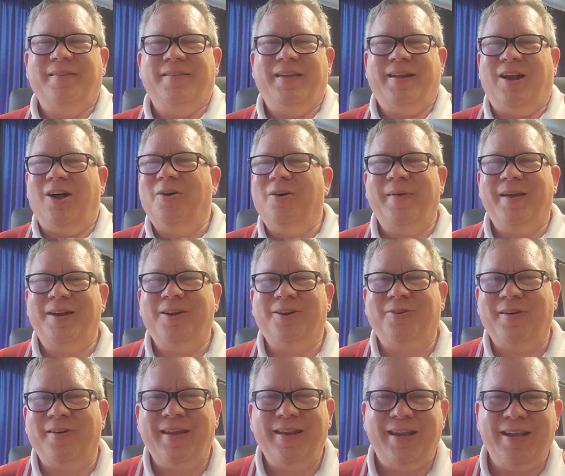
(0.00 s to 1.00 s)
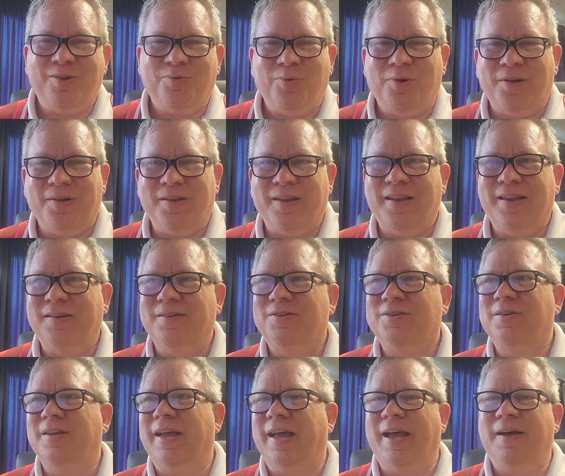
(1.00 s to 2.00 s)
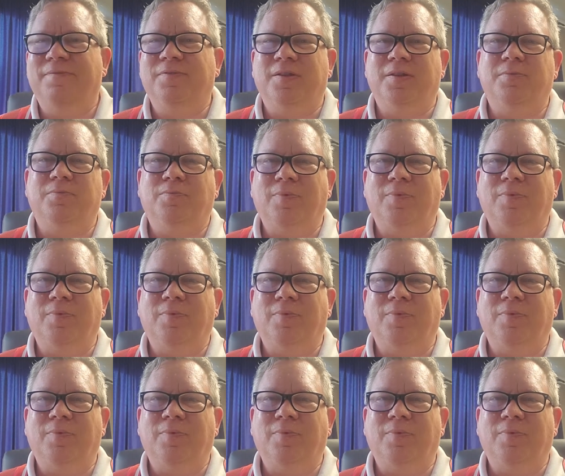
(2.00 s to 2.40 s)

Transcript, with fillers: that all men are created equal and have the